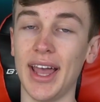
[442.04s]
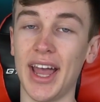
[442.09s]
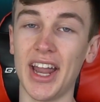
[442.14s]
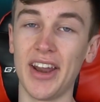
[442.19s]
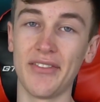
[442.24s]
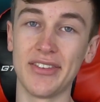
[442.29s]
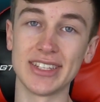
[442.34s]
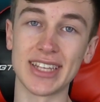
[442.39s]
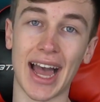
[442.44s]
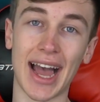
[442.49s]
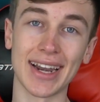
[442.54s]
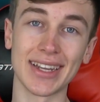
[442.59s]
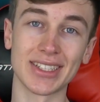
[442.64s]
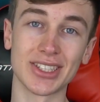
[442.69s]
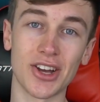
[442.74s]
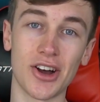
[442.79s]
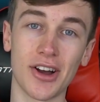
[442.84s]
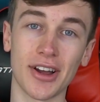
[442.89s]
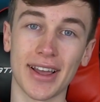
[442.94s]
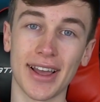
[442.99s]
And if it's out of
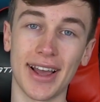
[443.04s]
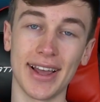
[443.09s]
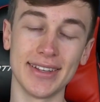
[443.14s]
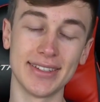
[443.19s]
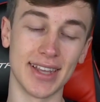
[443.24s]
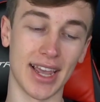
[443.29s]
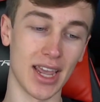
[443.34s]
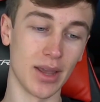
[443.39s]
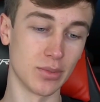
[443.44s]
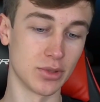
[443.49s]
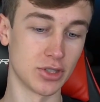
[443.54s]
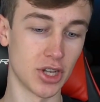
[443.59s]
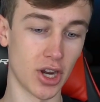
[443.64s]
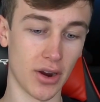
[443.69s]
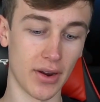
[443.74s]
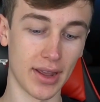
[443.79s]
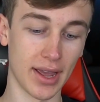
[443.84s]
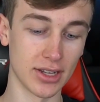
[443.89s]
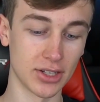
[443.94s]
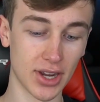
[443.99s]
stock, guys, I am
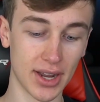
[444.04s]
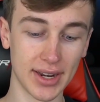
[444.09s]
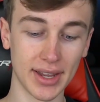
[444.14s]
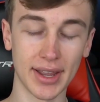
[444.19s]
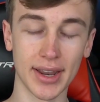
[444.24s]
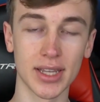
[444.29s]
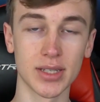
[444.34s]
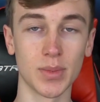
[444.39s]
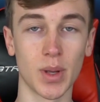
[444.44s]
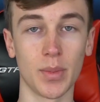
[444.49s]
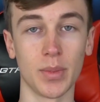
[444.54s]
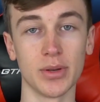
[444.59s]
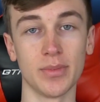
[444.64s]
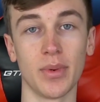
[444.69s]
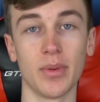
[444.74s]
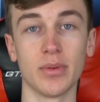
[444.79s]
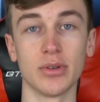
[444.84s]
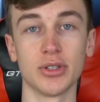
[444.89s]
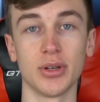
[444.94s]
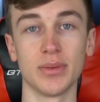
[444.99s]
sorry. I try to get as many
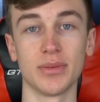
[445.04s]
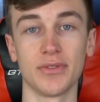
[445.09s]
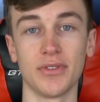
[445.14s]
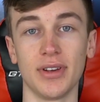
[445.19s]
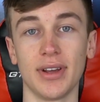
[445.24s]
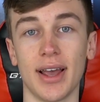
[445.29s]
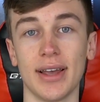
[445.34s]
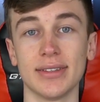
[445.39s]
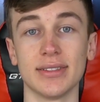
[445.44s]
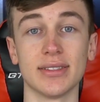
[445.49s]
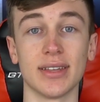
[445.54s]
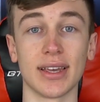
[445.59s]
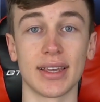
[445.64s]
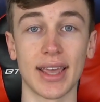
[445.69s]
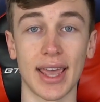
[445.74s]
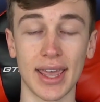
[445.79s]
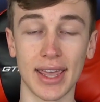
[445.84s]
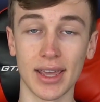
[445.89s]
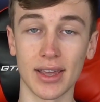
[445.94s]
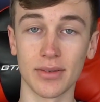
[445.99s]
memberships for you guys as I
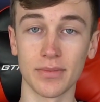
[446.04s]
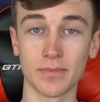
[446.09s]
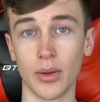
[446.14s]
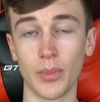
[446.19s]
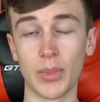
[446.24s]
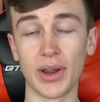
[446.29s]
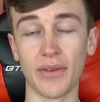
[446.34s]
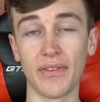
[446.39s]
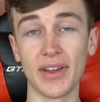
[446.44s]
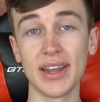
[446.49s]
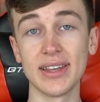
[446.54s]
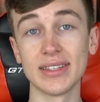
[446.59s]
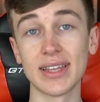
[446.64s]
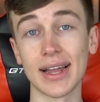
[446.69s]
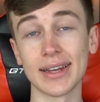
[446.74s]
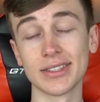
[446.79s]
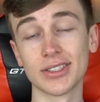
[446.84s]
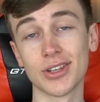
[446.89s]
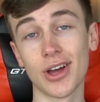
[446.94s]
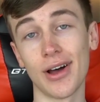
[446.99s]
can. But if it is
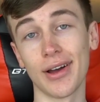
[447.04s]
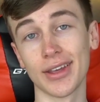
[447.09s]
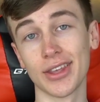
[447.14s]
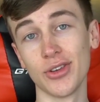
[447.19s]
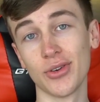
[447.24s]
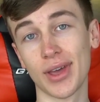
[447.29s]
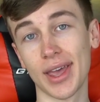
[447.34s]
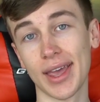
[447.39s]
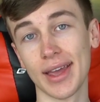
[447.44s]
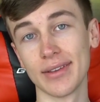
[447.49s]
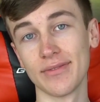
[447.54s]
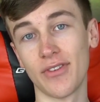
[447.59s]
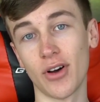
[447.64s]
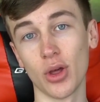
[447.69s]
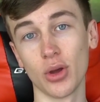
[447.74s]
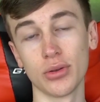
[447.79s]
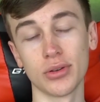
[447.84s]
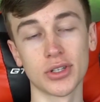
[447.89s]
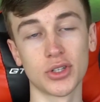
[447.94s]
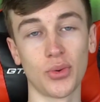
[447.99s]
out of stock, you can
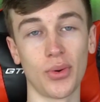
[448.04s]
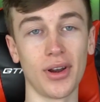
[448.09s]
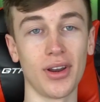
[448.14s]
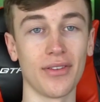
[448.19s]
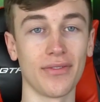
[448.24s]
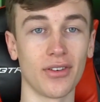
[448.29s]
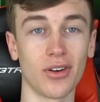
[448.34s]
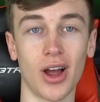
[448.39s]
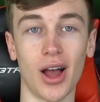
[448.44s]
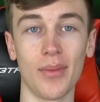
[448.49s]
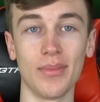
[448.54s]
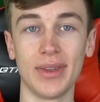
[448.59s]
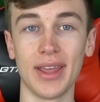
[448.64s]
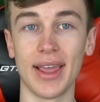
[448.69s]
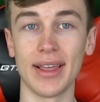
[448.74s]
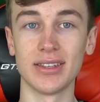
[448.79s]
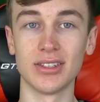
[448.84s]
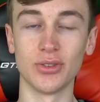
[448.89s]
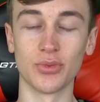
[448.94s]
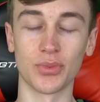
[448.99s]
follow their Twitter for
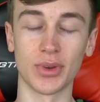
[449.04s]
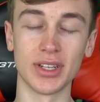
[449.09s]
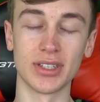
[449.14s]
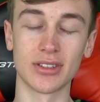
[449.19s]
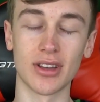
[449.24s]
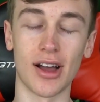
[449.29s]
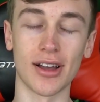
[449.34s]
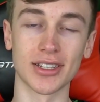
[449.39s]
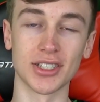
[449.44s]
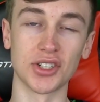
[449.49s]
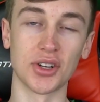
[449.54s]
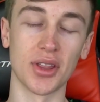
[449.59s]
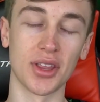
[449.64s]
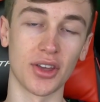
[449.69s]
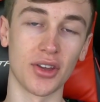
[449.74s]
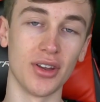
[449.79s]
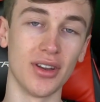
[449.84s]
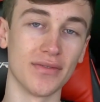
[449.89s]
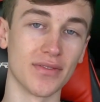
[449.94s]
updates and restocks and all that good